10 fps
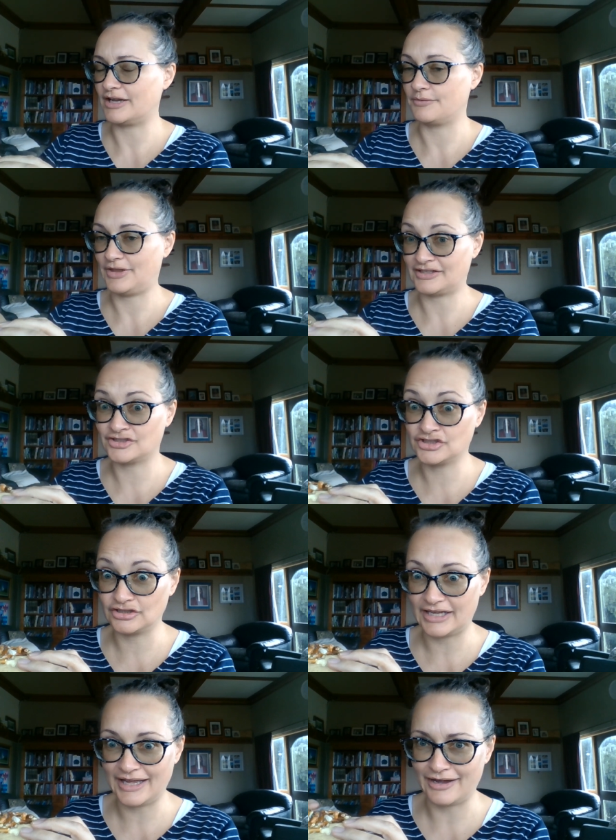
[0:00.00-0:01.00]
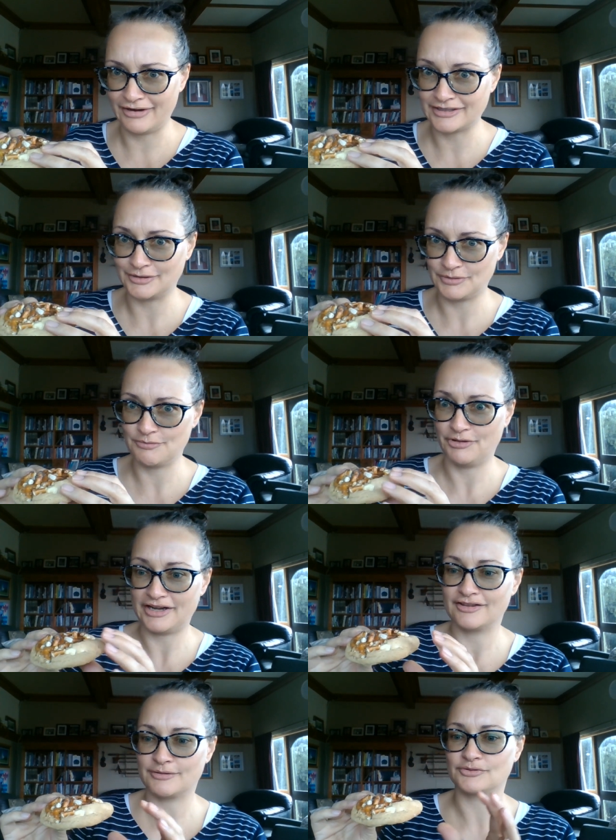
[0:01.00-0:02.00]
But they still are. Actually, when you bite
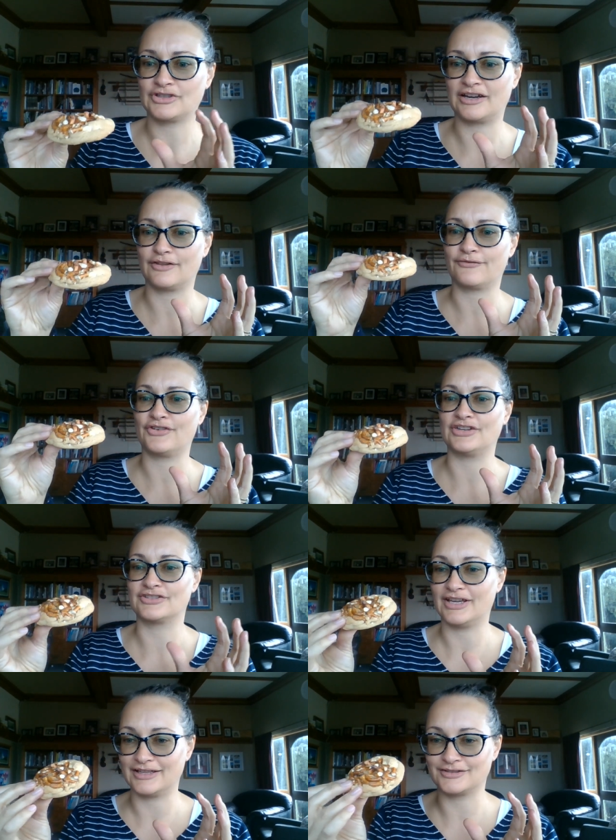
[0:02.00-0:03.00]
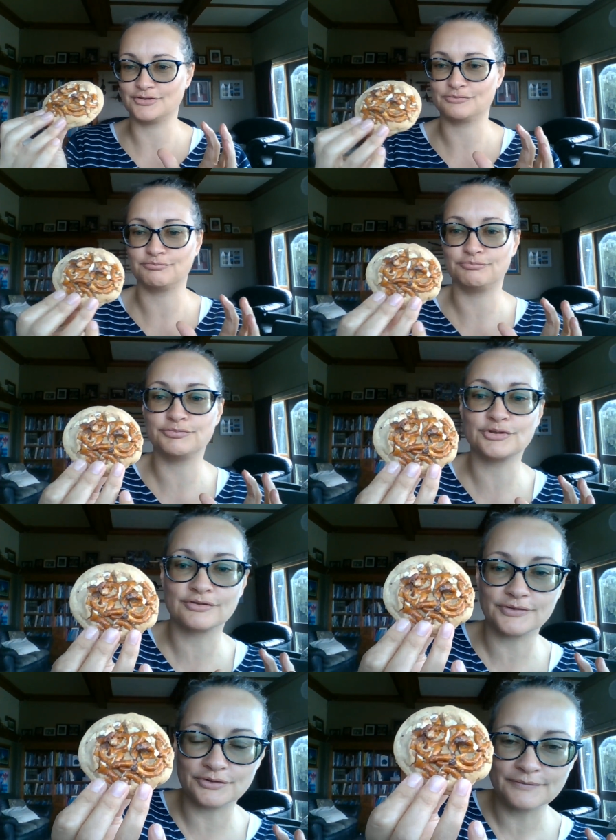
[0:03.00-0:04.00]
into them straight out of the fridge, they are still
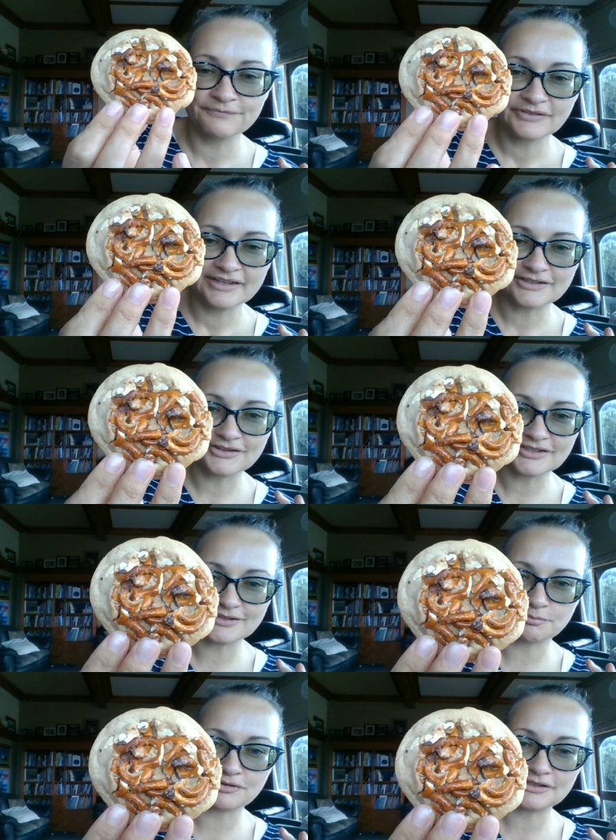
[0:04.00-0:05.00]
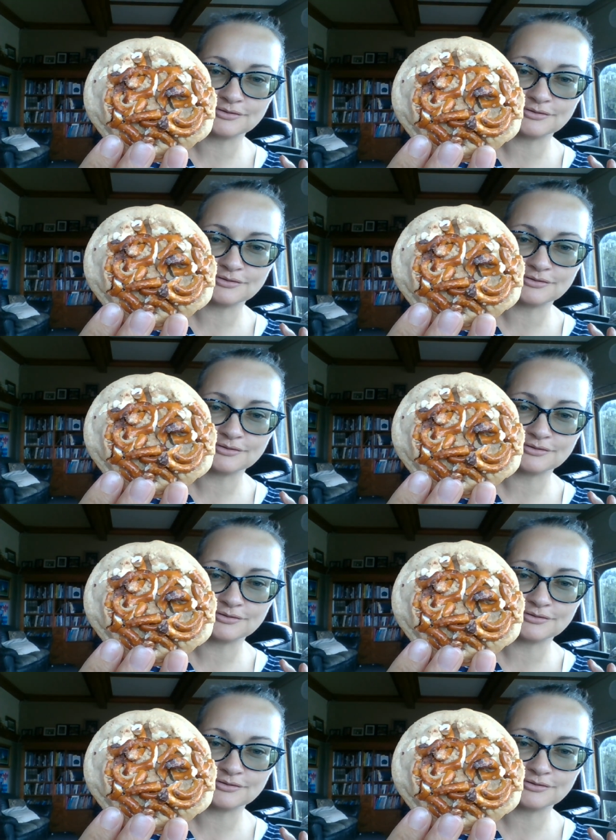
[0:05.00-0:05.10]
beautiful. So this is a pretzel